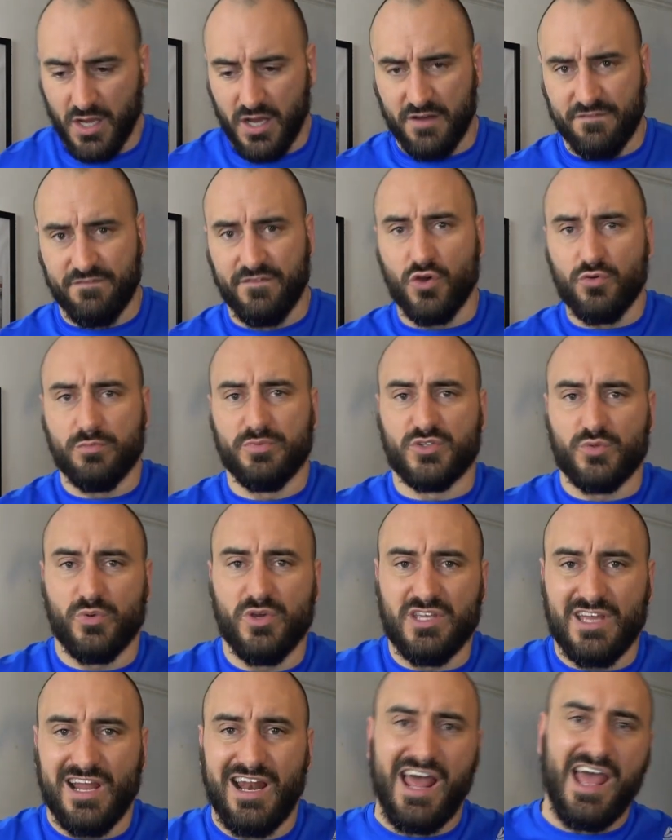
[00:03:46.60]
float
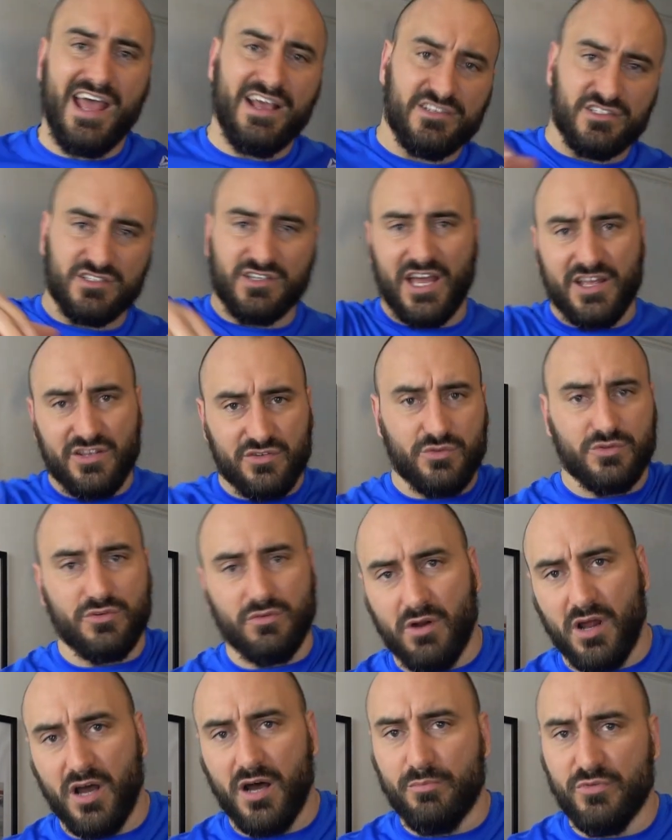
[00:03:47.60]
between your legs, get you to do
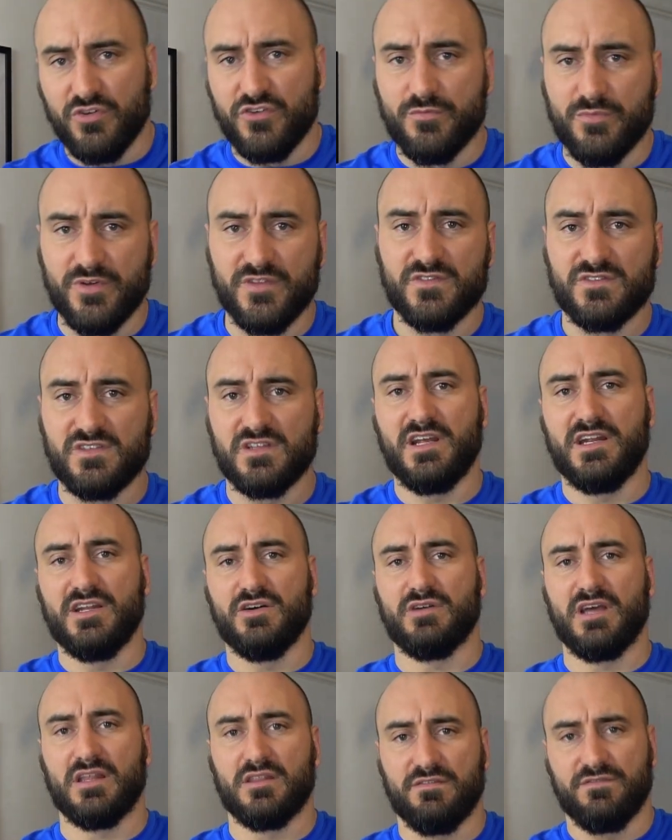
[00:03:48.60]
your arm movements, and then they'll
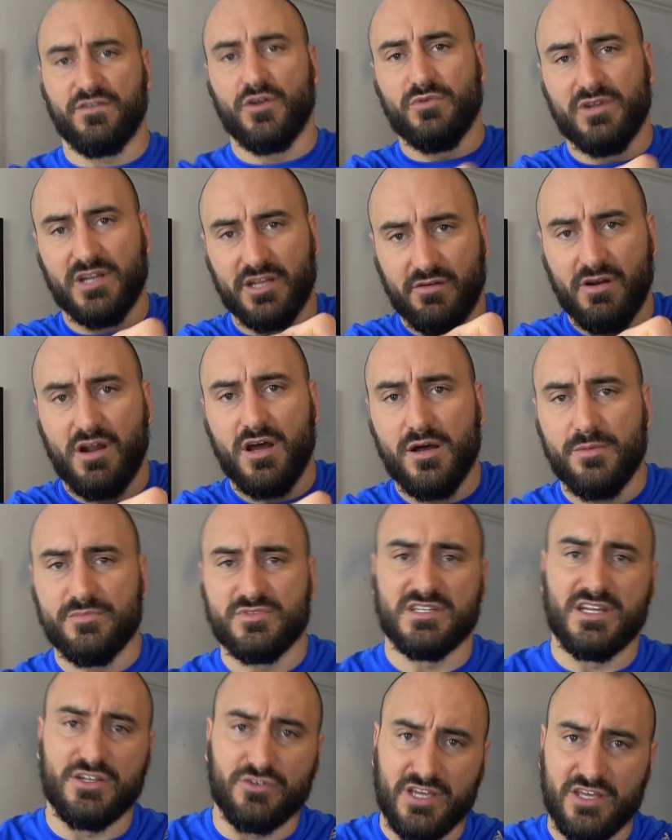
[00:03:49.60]
get the float in your arms,
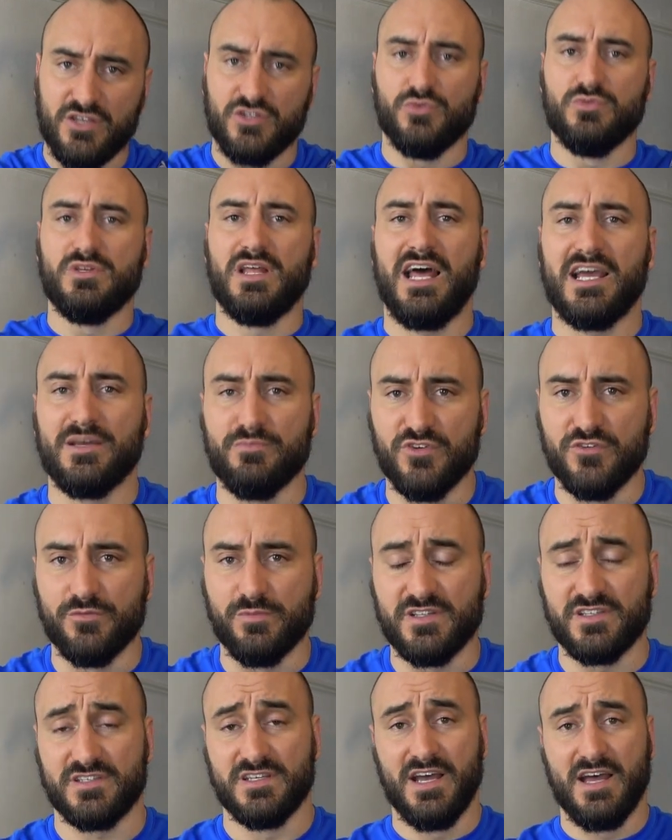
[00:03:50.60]
and then they'll get you doing your leg
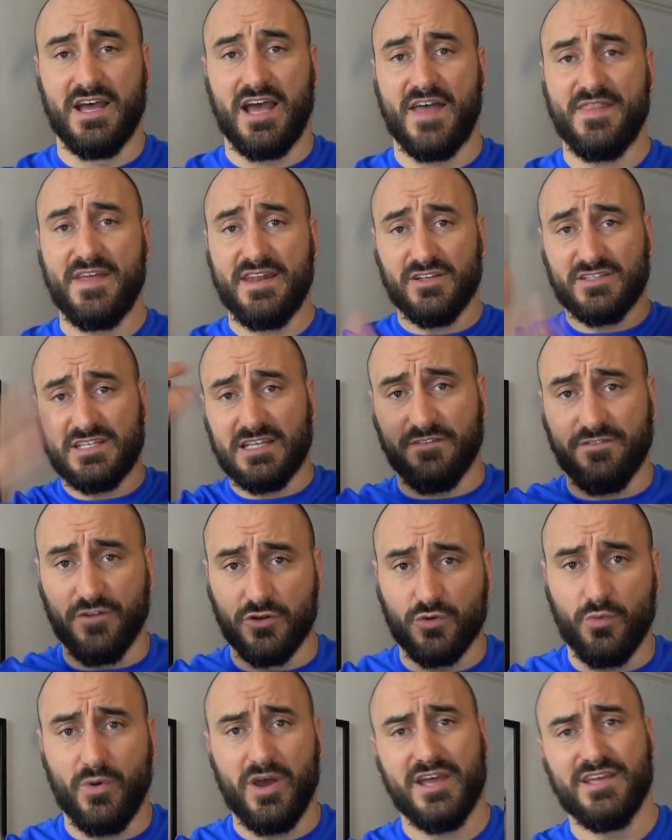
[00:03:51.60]
movements, and then they'll take the
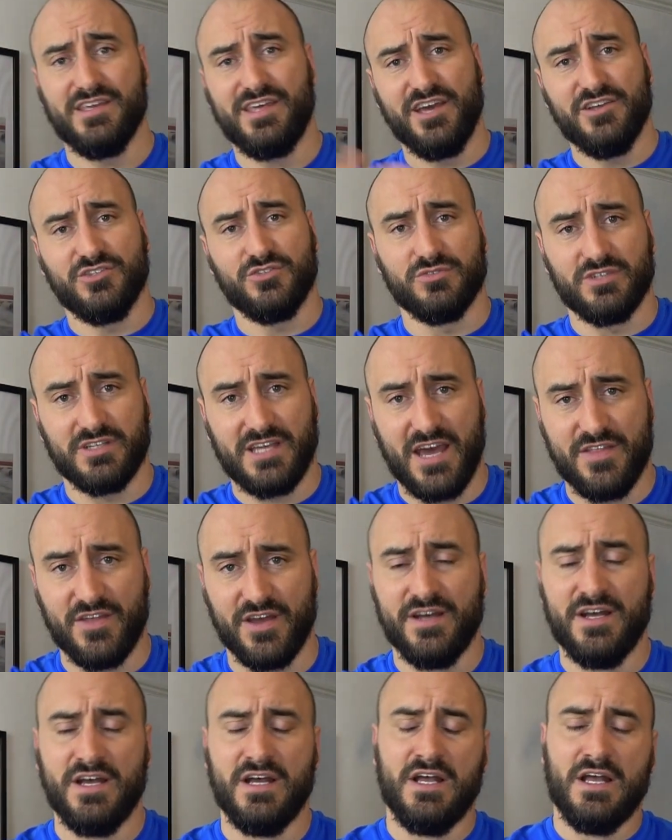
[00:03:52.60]
float away and get you doing it
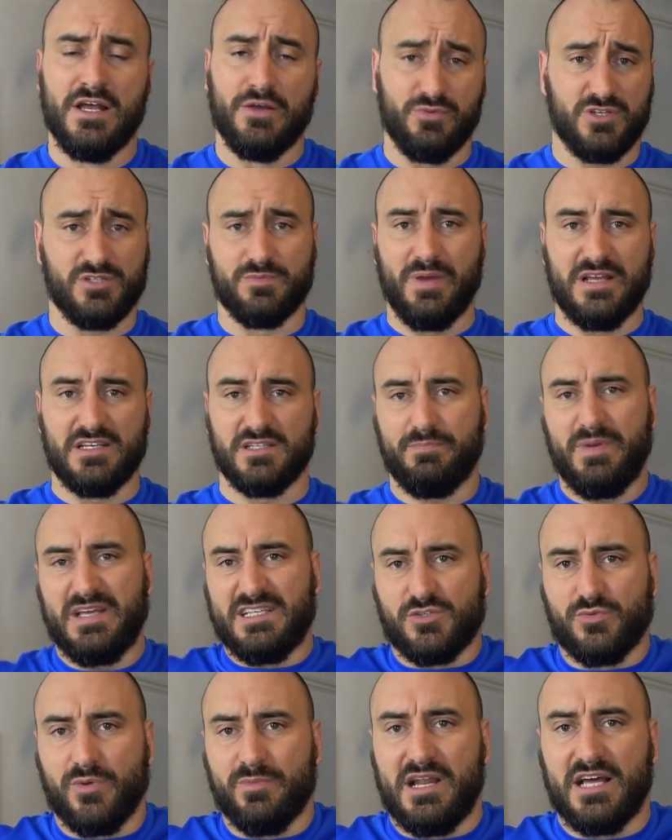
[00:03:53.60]
together, which is
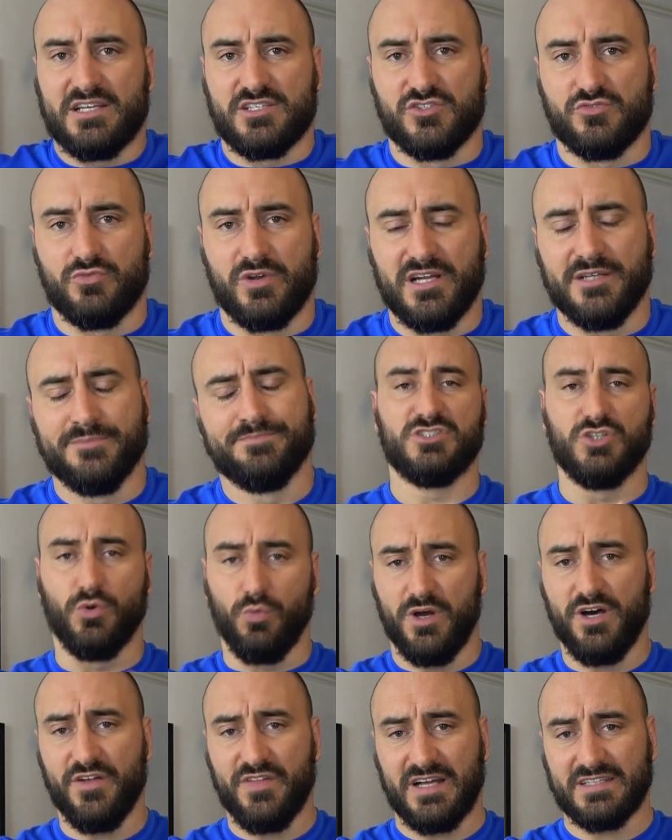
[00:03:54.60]
basic swimming lessons really. So
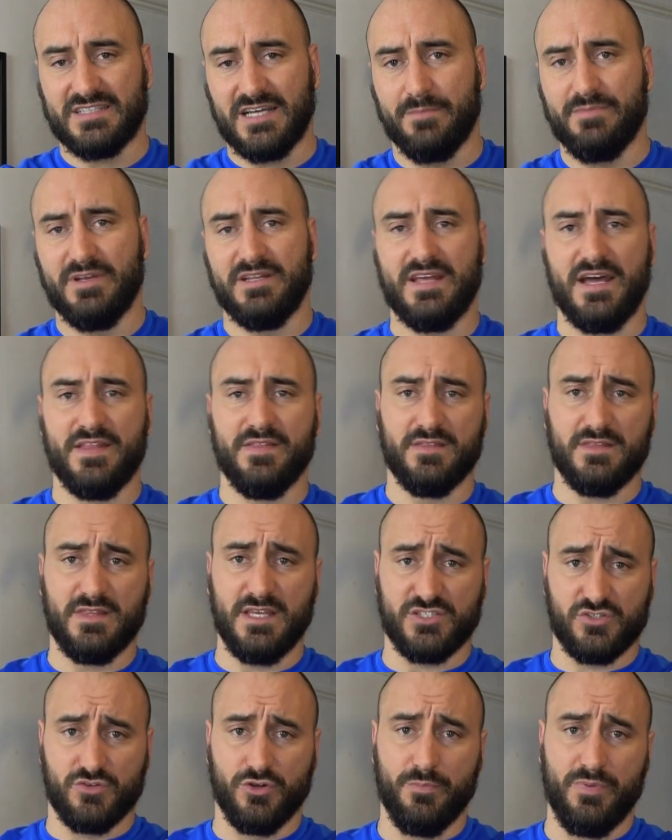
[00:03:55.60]
while that's happening, then
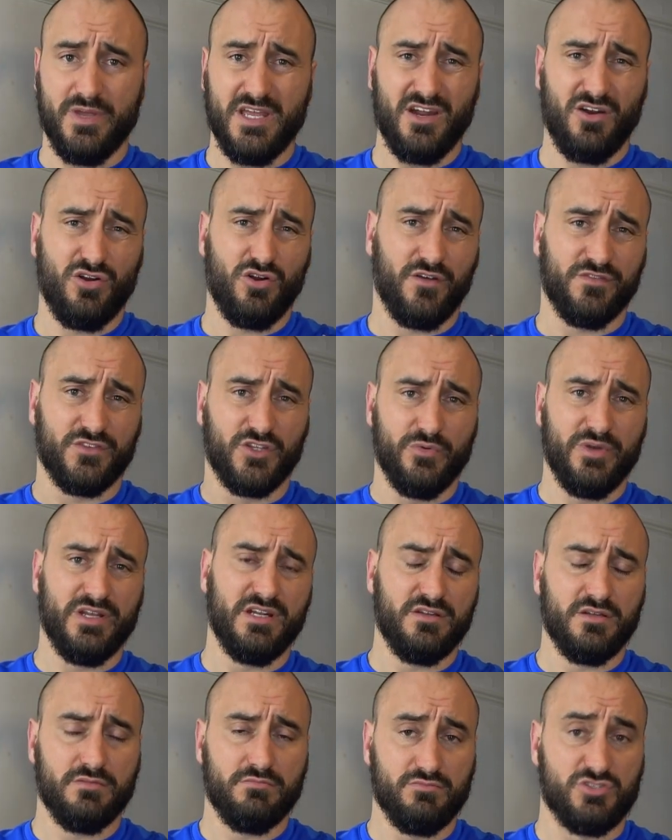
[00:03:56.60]
this group here are off
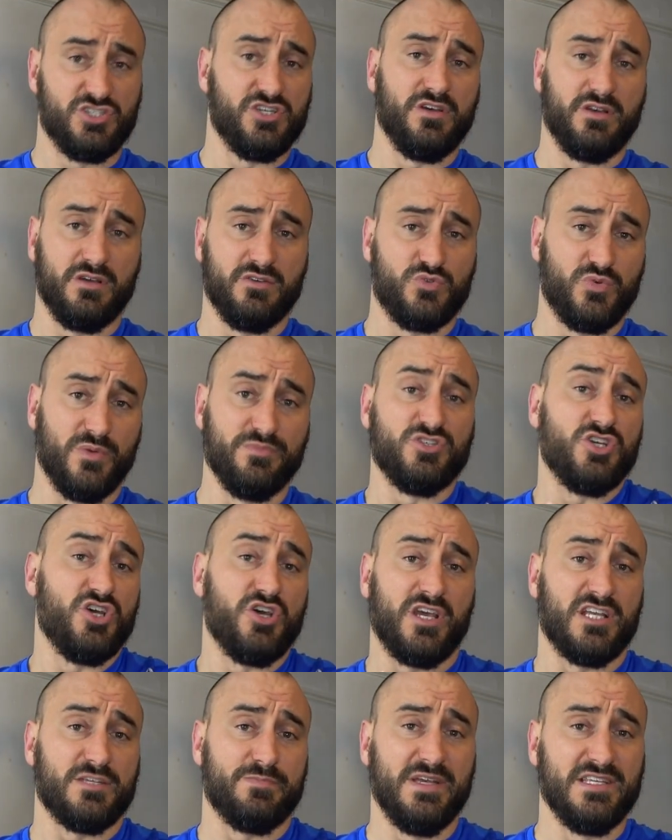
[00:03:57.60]
doing swim
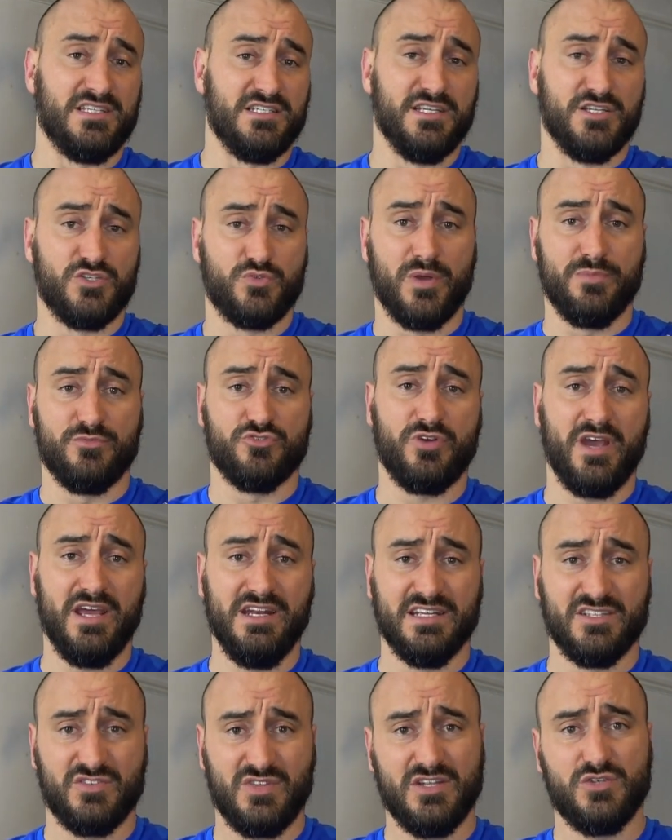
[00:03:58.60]
circuits, basically swim
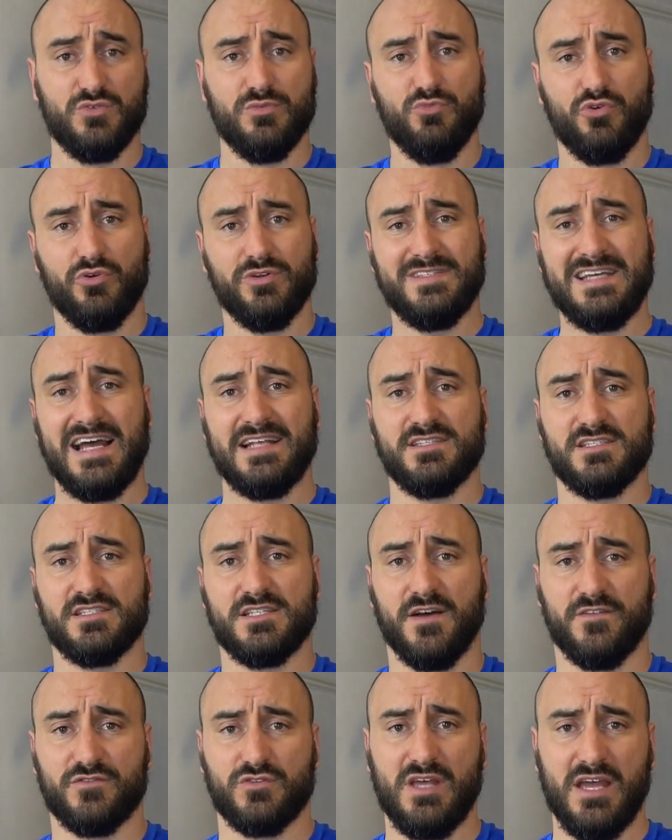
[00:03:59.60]
training, so they do more intense
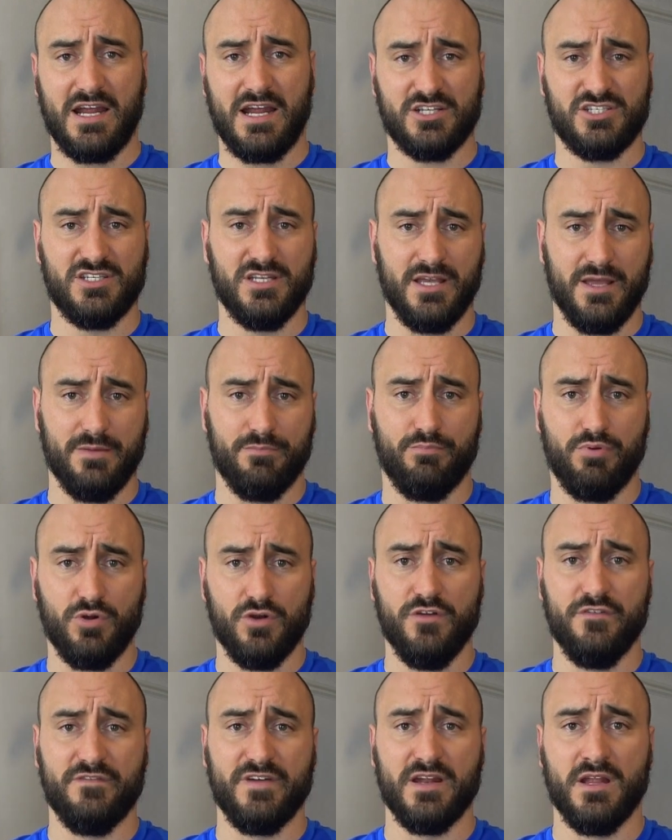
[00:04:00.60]
stuff, so actually
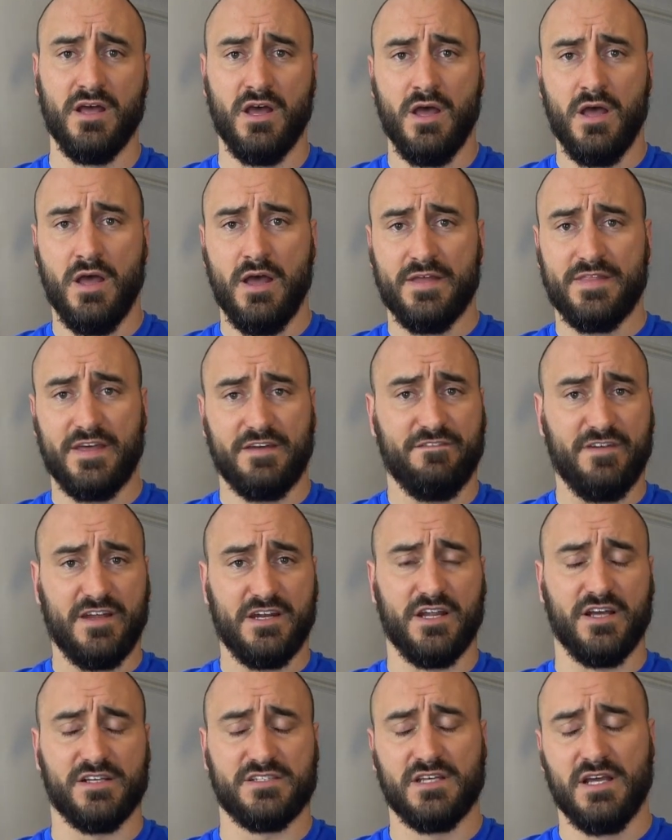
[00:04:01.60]
improving their
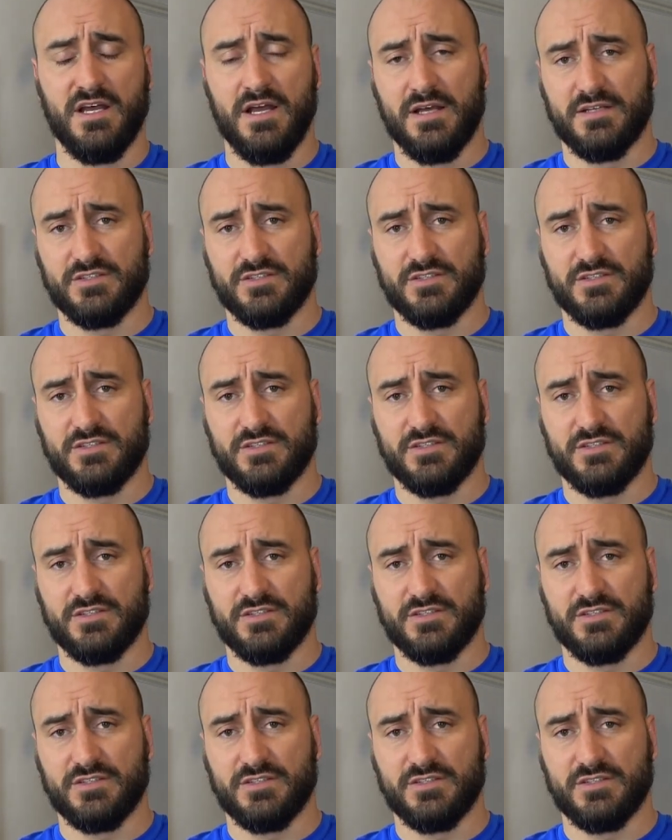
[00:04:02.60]
fitness.